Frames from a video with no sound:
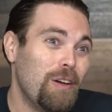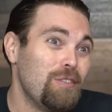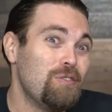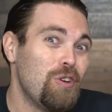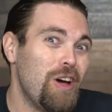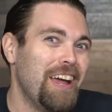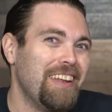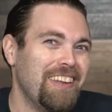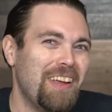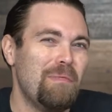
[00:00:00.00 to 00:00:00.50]

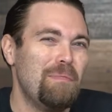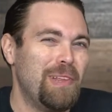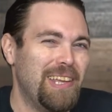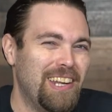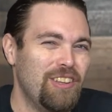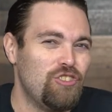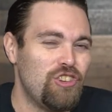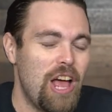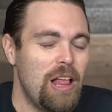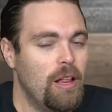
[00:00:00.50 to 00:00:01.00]
trying to complete
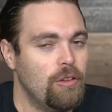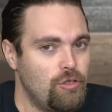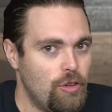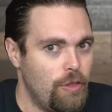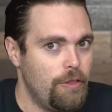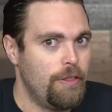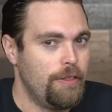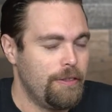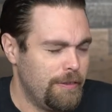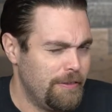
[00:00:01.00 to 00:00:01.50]
a challenge
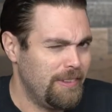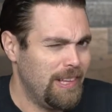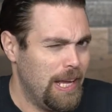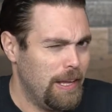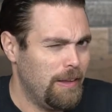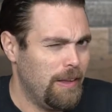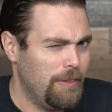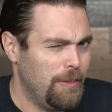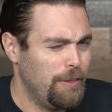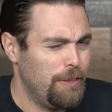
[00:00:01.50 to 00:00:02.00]
other than the
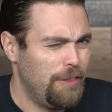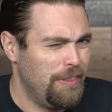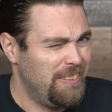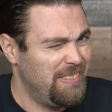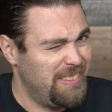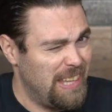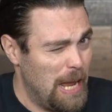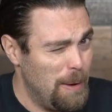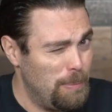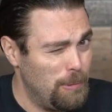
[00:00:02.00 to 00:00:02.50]
other than the
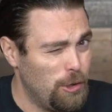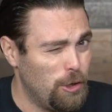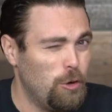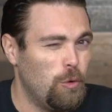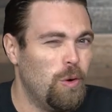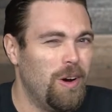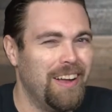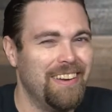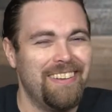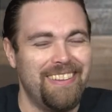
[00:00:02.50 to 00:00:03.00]
Stapler
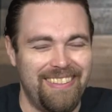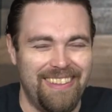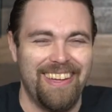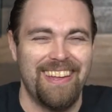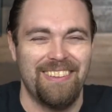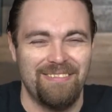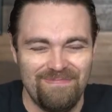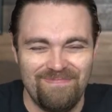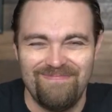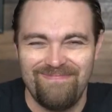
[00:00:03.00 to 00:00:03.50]
one,
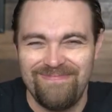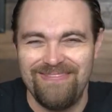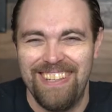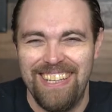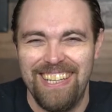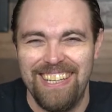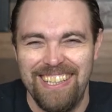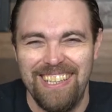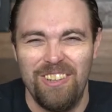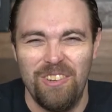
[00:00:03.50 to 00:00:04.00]
then
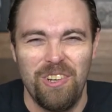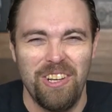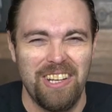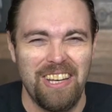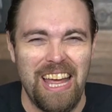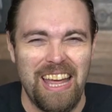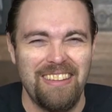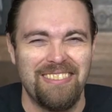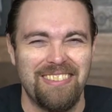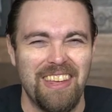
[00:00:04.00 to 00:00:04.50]
you can
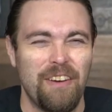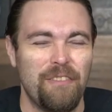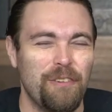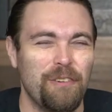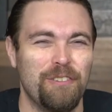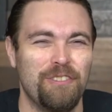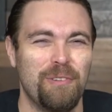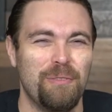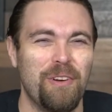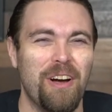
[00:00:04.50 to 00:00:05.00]
suffer
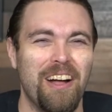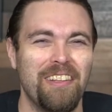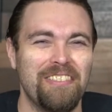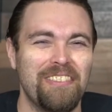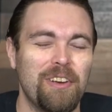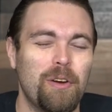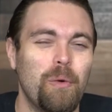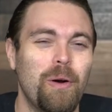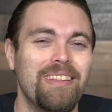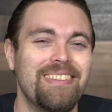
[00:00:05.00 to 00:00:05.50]
some
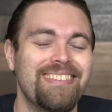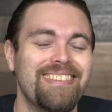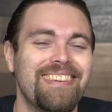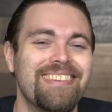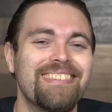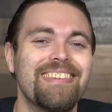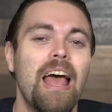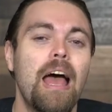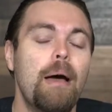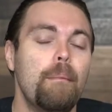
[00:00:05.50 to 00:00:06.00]

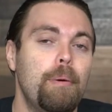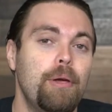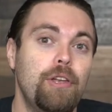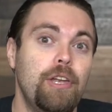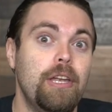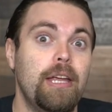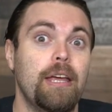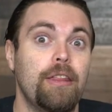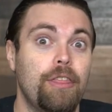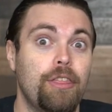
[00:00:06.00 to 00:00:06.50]
consequences, but you need
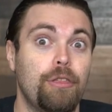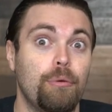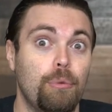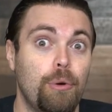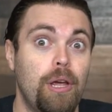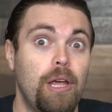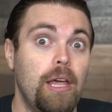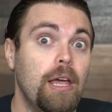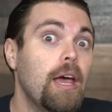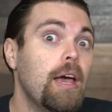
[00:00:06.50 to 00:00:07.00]
to get
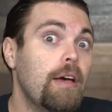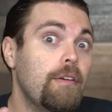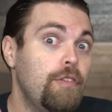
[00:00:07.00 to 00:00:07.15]
three.